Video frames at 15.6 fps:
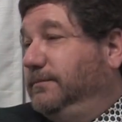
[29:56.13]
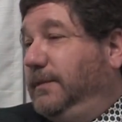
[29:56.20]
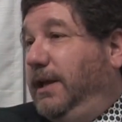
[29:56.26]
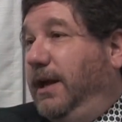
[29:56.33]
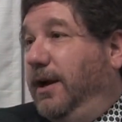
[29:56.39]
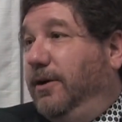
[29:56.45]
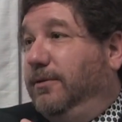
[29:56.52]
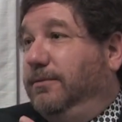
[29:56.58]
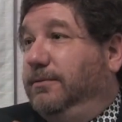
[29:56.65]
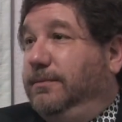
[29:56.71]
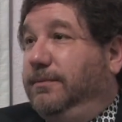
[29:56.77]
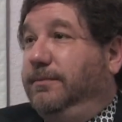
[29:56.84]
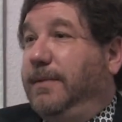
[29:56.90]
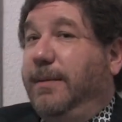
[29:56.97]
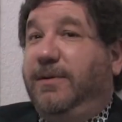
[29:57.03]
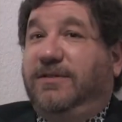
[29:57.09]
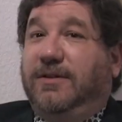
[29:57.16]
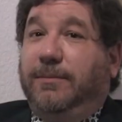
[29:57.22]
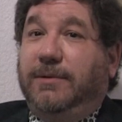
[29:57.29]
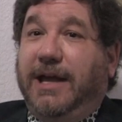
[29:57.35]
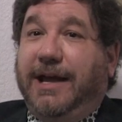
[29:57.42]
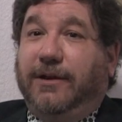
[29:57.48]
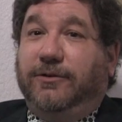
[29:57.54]
You know, maybe
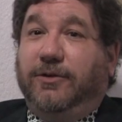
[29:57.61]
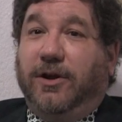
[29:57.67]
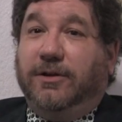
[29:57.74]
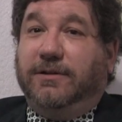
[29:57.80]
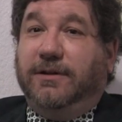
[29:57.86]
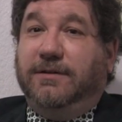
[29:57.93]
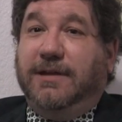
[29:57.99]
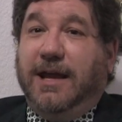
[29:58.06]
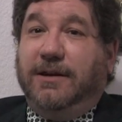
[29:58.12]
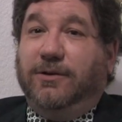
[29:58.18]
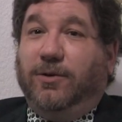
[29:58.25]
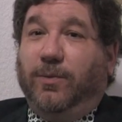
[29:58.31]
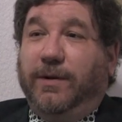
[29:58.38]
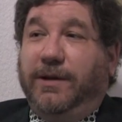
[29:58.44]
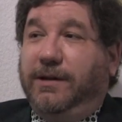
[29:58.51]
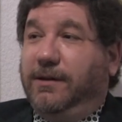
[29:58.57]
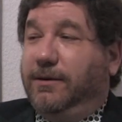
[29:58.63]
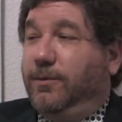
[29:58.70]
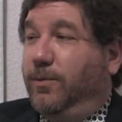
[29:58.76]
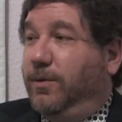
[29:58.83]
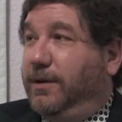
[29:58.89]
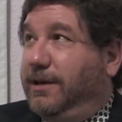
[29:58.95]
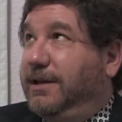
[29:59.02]
someday I'll talk to Daniel
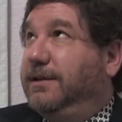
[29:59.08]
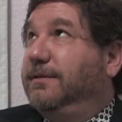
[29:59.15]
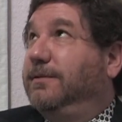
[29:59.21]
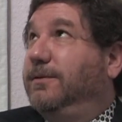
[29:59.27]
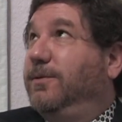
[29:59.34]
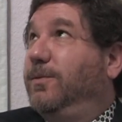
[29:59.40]
Whittington